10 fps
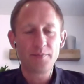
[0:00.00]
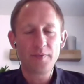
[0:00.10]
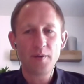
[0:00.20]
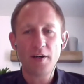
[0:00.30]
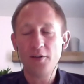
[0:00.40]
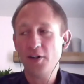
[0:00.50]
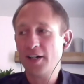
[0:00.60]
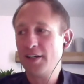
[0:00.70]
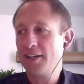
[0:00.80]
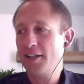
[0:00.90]
Look,
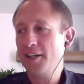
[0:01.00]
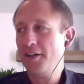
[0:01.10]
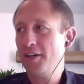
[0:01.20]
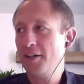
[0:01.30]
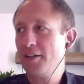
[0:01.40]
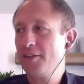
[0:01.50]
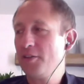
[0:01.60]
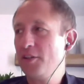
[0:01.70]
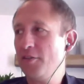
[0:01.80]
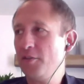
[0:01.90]
and in a,
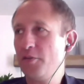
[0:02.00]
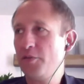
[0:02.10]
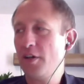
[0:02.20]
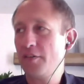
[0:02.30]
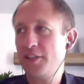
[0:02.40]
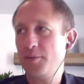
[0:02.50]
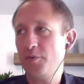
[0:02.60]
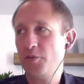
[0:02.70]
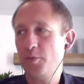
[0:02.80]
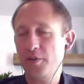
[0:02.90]
I've said it
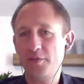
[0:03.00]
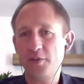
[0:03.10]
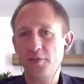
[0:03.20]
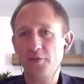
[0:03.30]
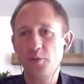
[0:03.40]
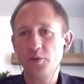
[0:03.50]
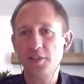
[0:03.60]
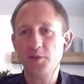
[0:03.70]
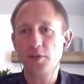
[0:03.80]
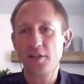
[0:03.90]
before, but for what
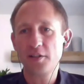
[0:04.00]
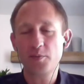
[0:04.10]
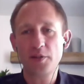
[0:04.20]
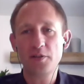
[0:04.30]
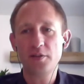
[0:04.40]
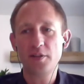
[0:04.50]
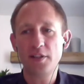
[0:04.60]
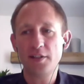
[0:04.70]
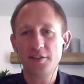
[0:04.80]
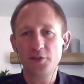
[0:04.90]
it's worth, I suppose,
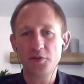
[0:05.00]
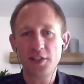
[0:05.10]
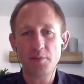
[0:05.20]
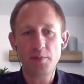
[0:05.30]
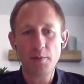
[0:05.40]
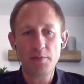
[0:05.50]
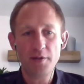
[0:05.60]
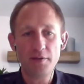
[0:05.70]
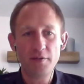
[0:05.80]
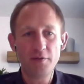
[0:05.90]
in a sort of
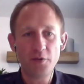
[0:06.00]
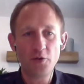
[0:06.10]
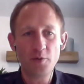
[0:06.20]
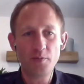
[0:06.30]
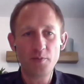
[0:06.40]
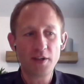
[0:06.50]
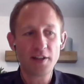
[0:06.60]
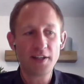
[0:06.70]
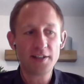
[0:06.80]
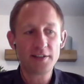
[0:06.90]
semi-public forum like this,